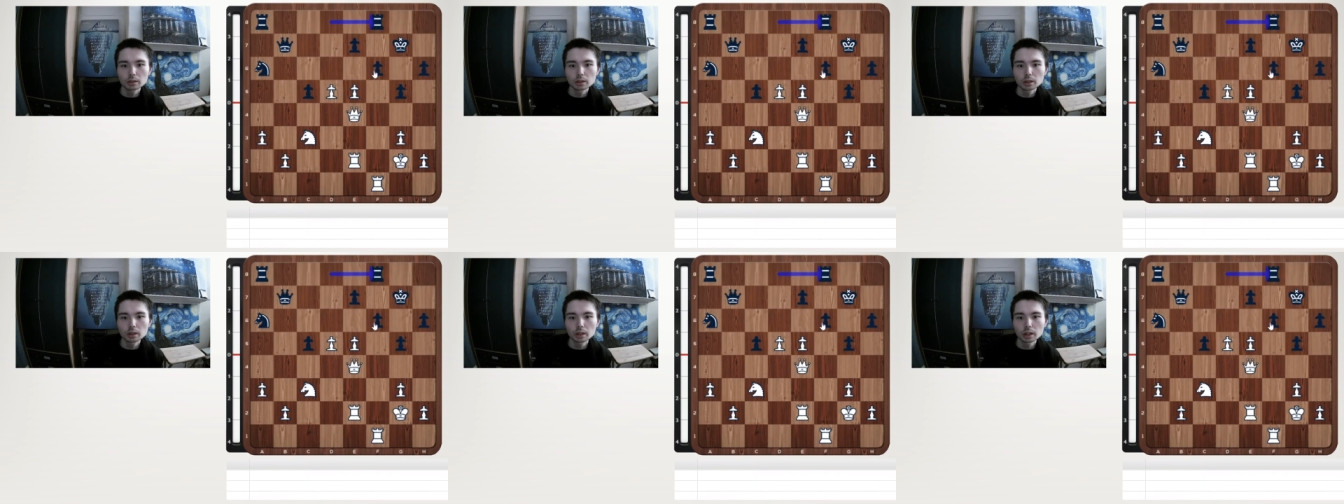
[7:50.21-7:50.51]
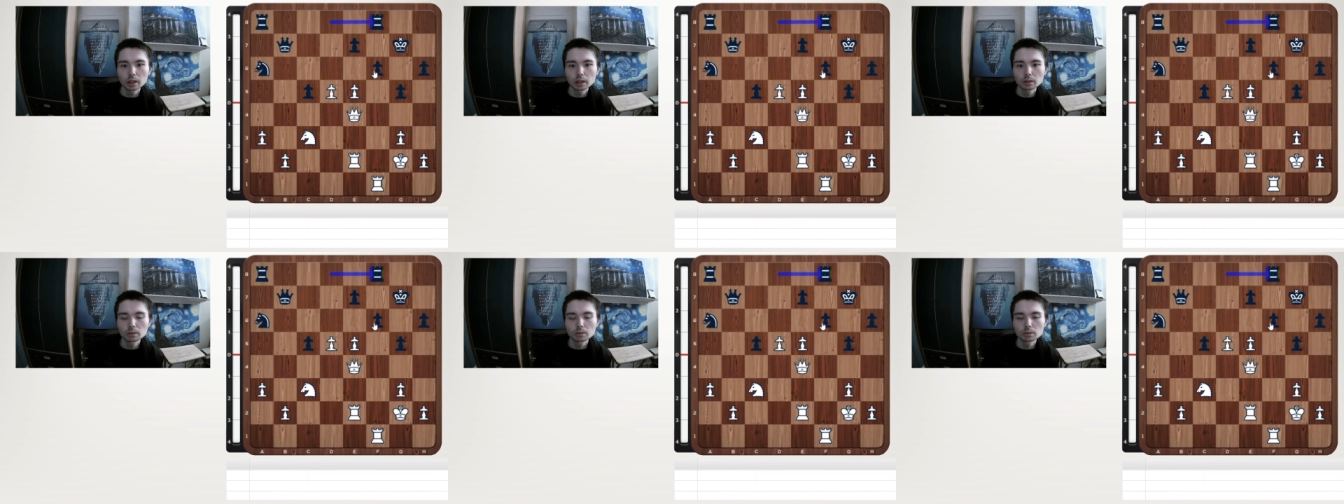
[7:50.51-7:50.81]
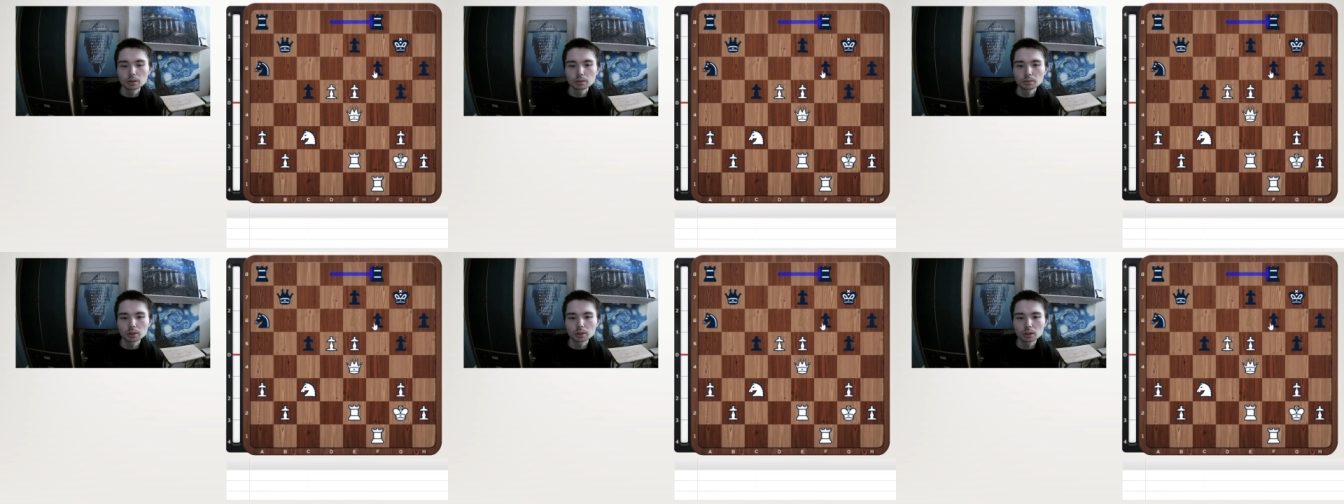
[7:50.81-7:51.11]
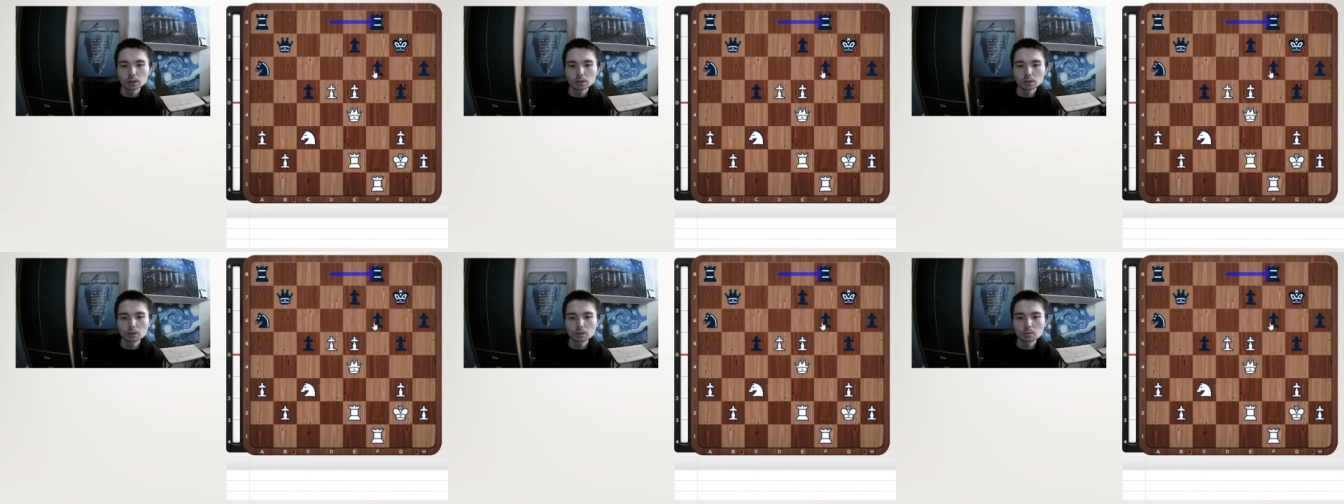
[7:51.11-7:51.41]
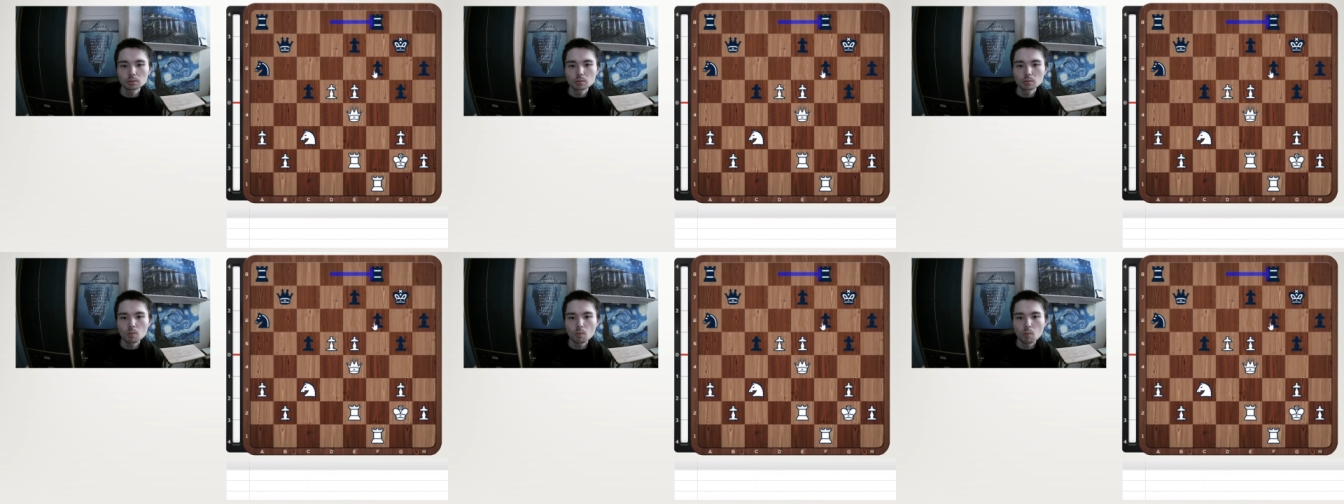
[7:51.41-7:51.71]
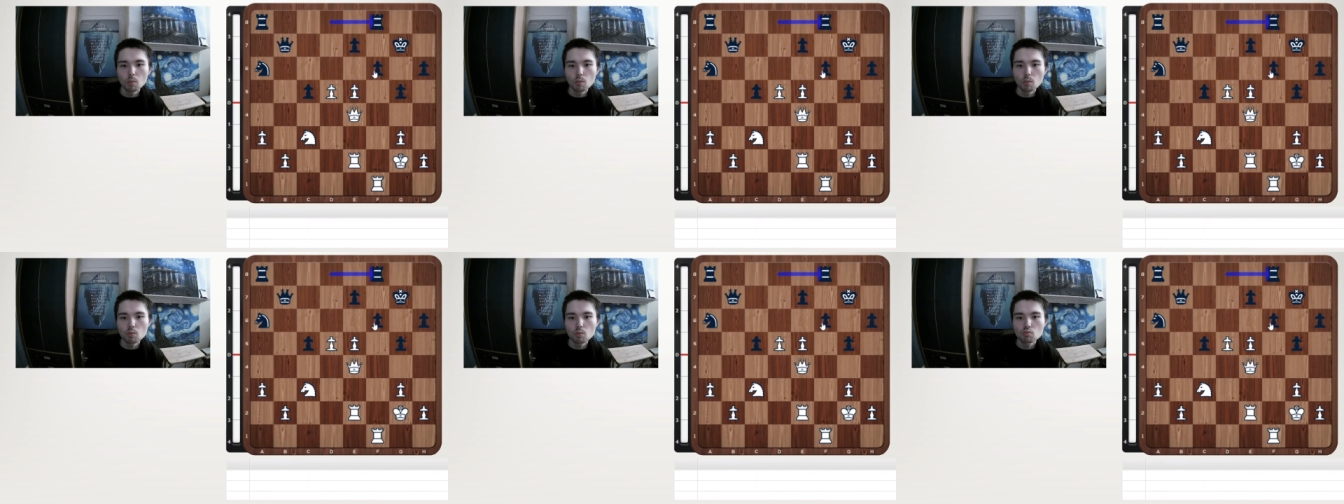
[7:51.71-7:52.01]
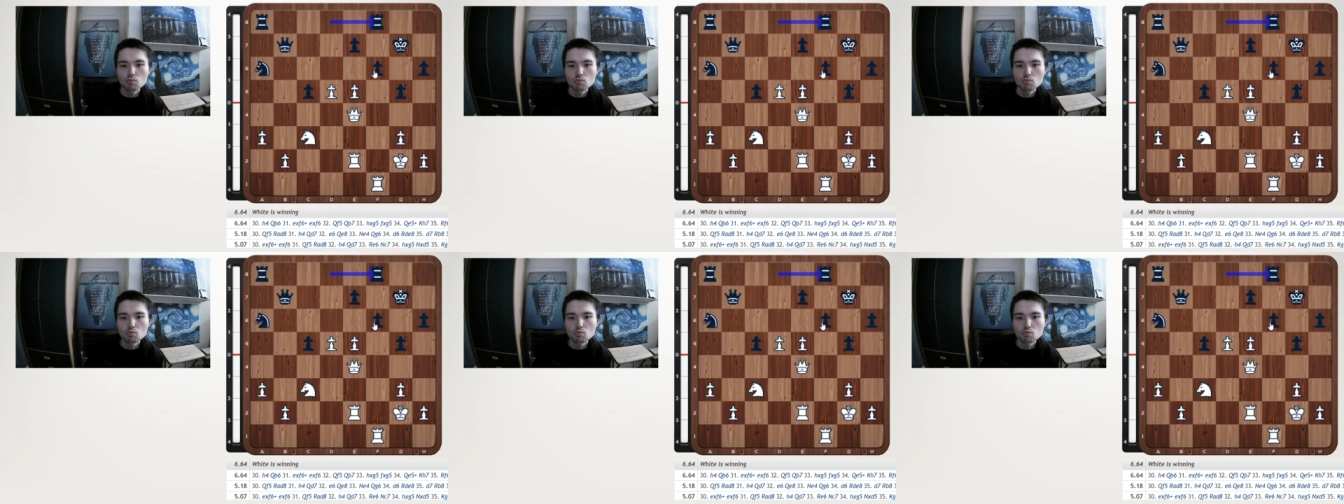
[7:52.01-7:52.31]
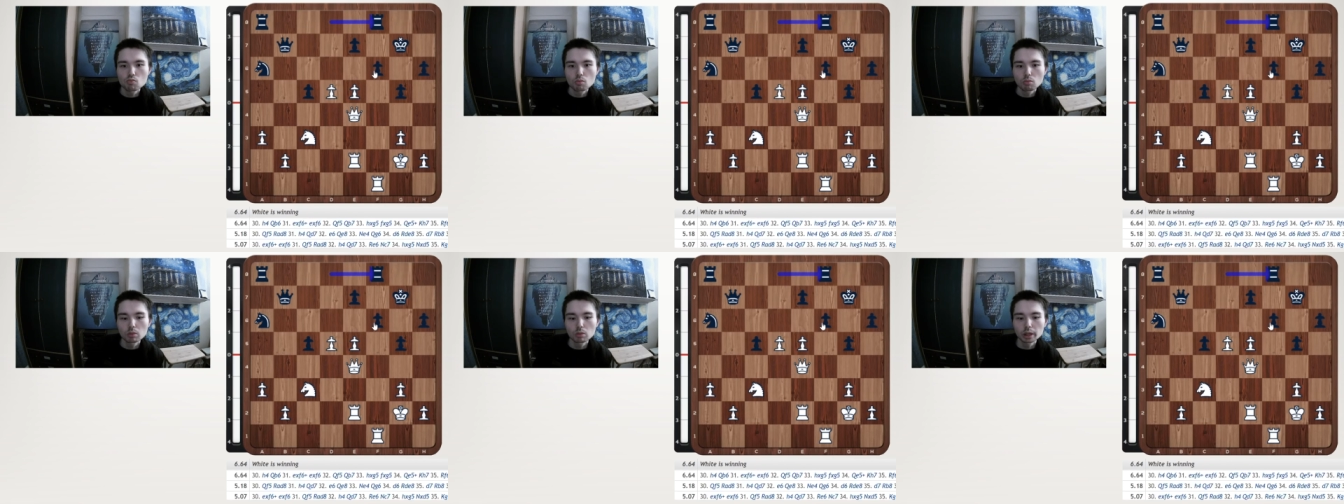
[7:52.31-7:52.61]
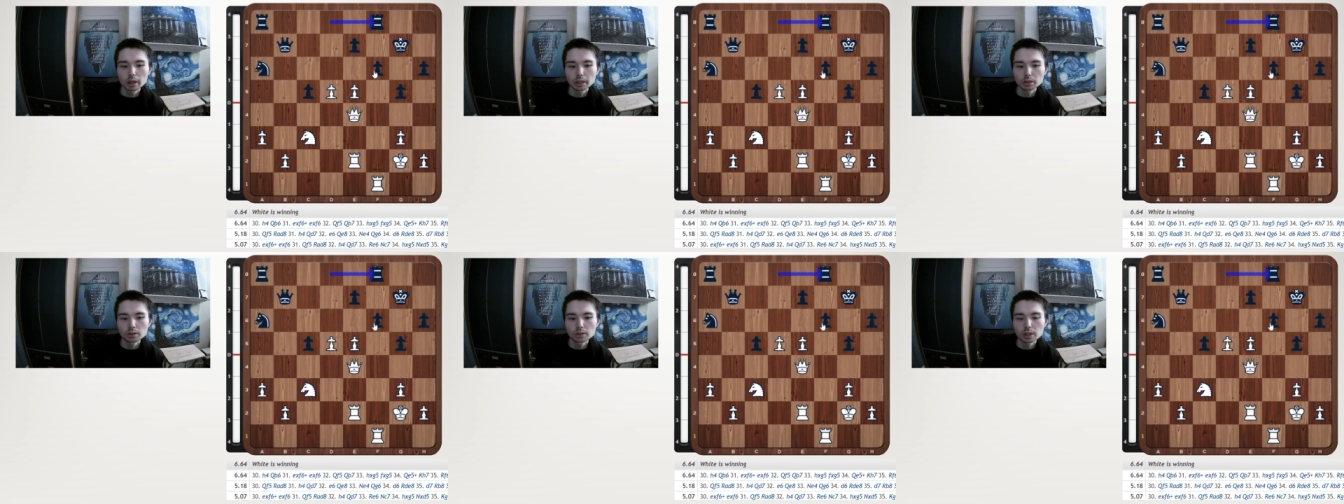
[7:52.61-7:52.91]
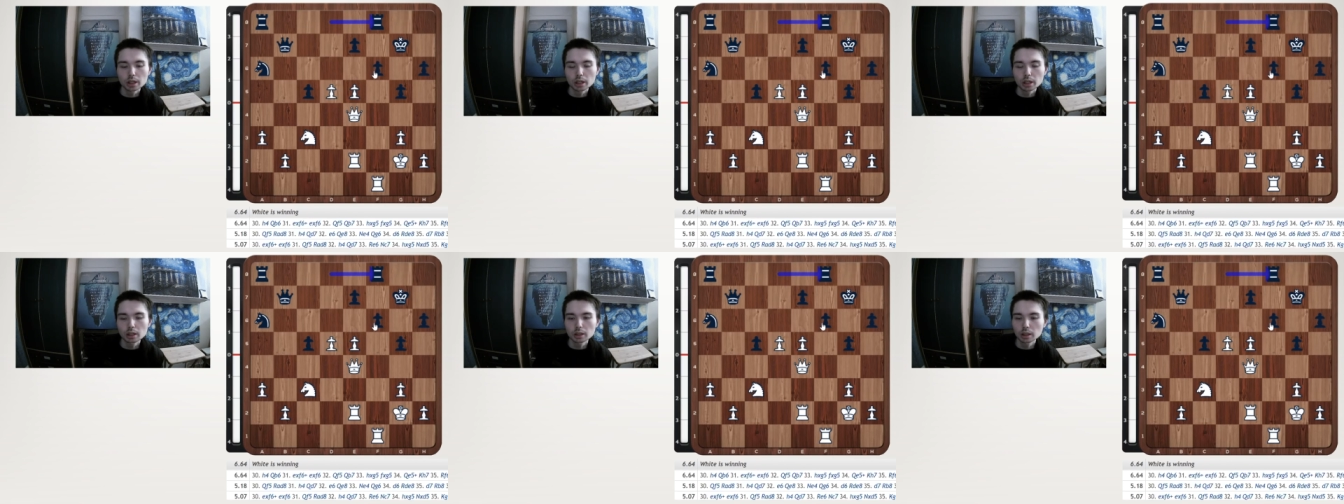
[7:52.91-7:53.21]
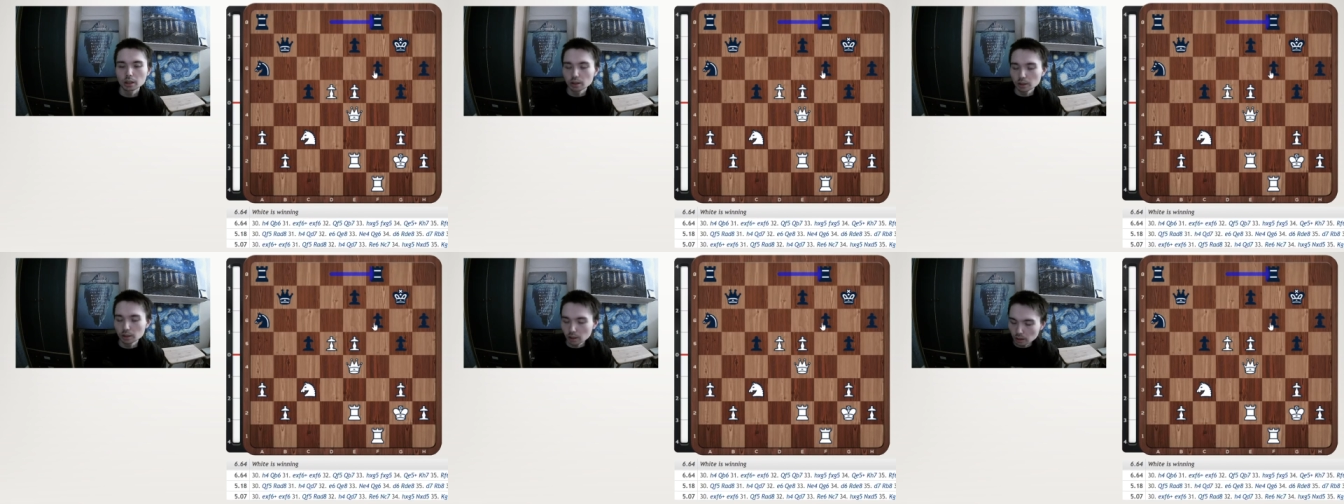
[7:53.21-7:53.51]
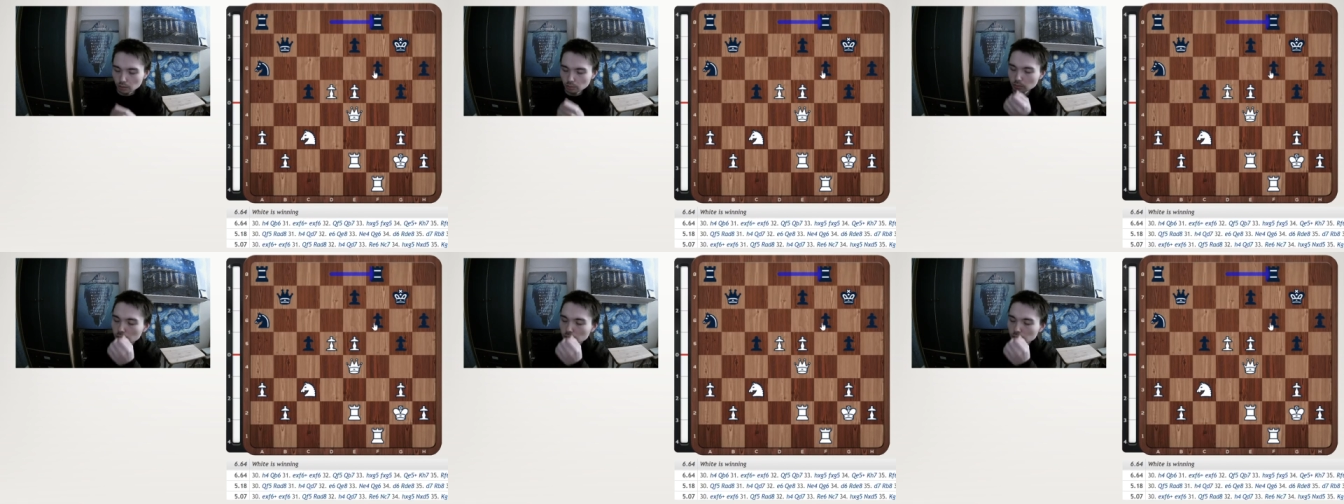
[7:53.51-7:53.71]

and then something good. Like take, and then